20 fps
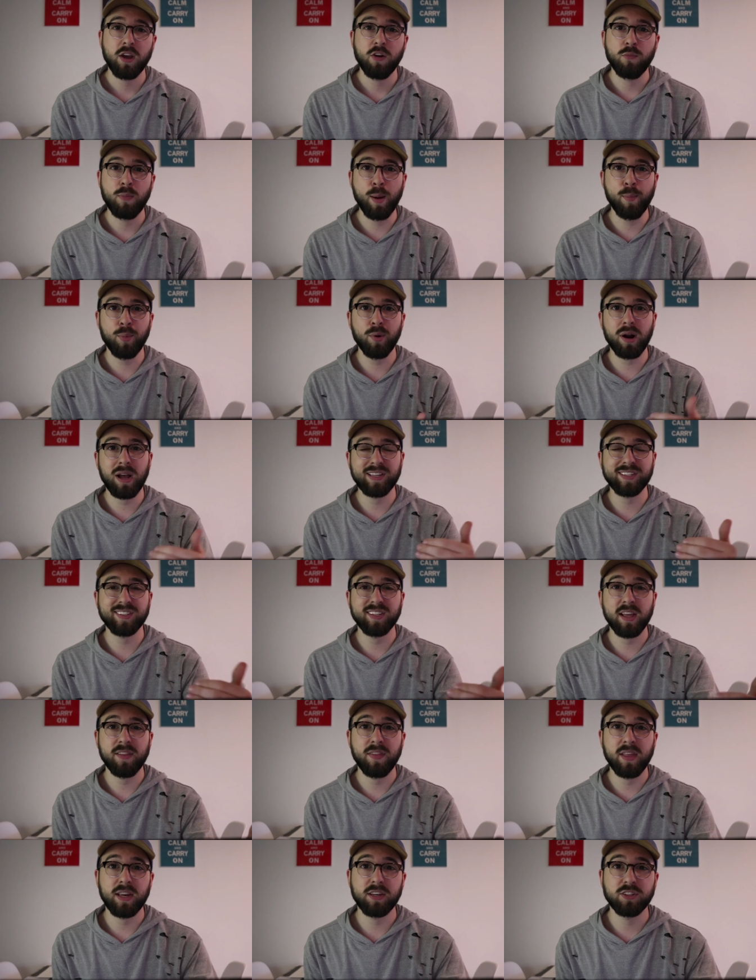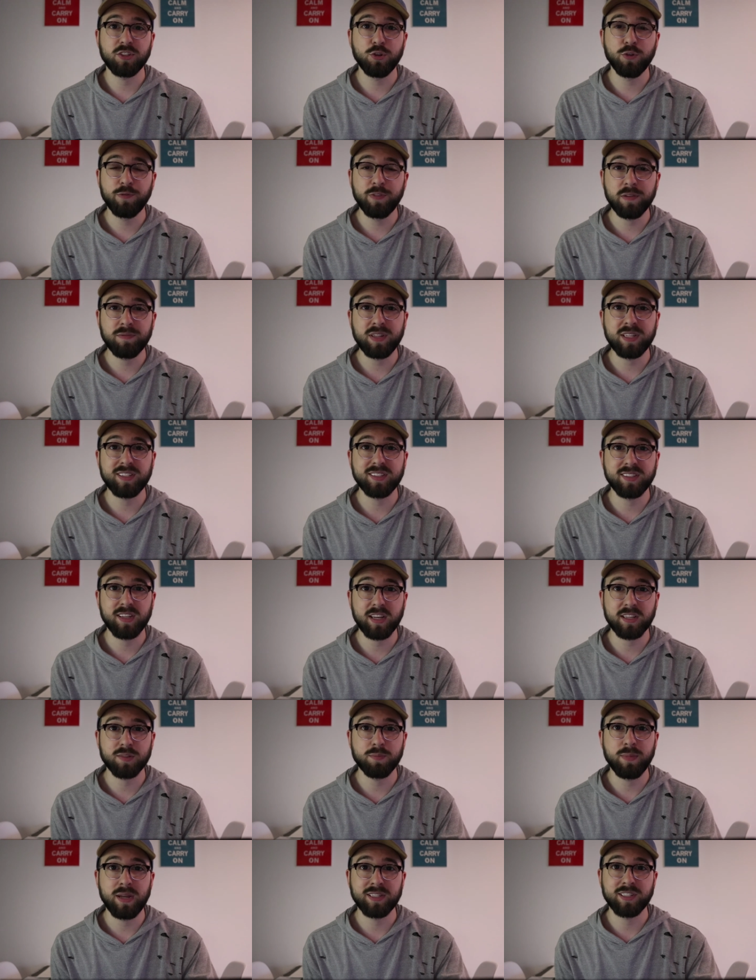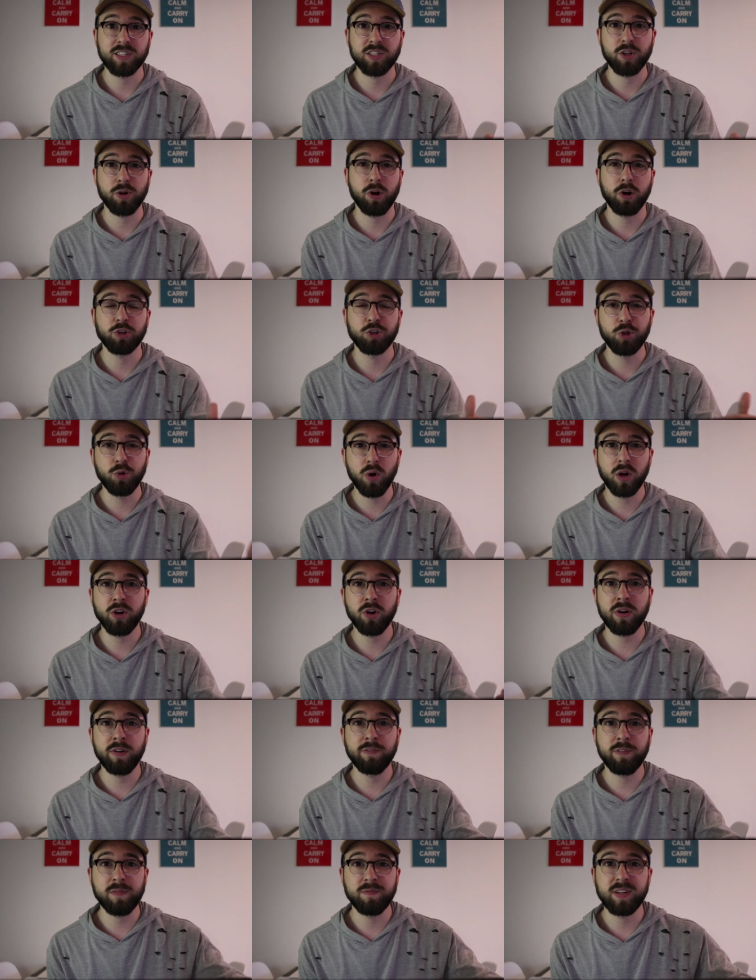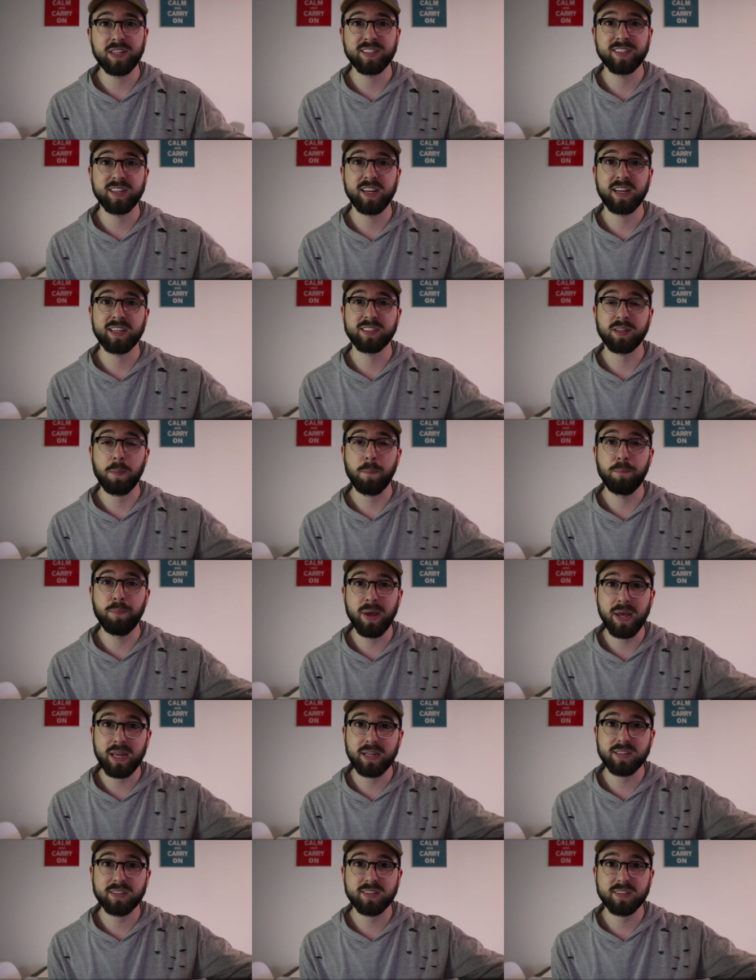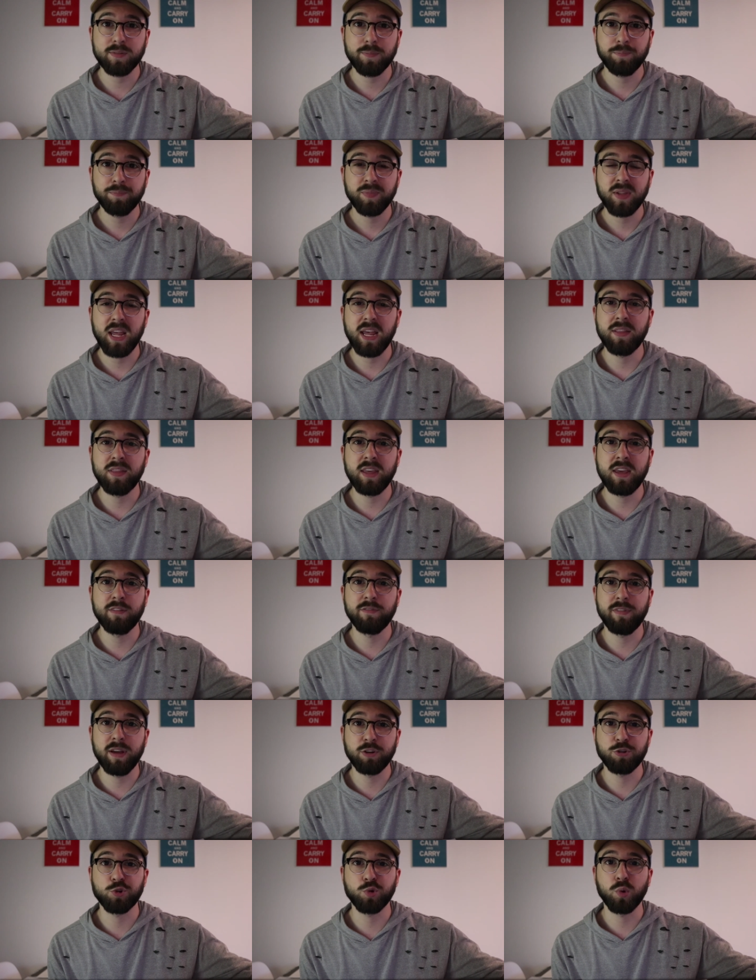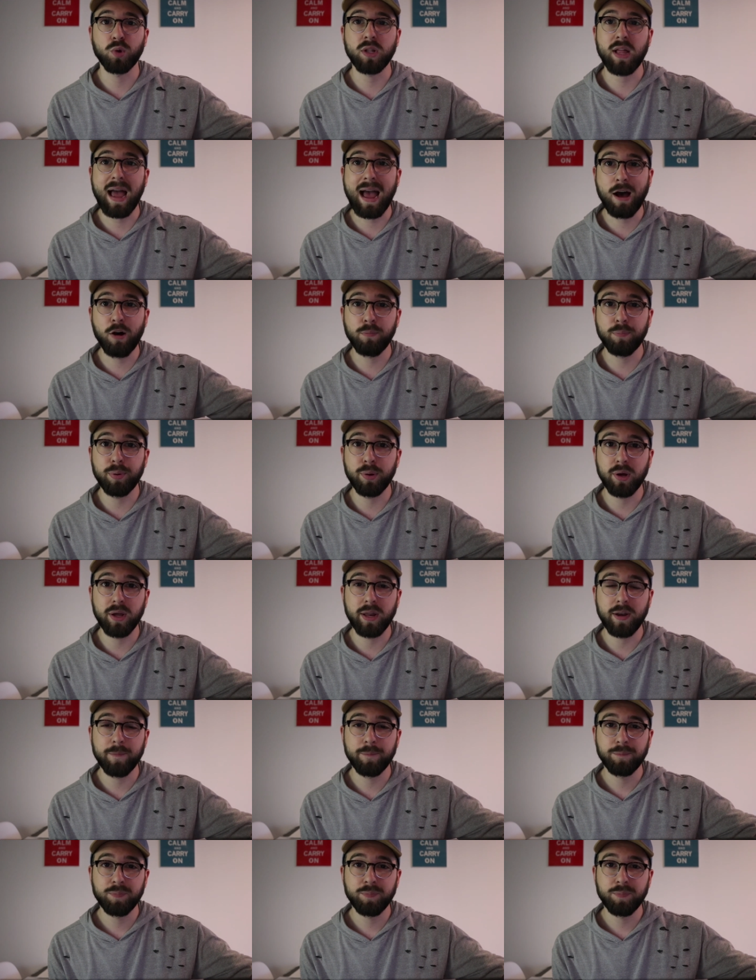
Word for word: Remember I said that 256 means that there are 256 bits in the eventual output.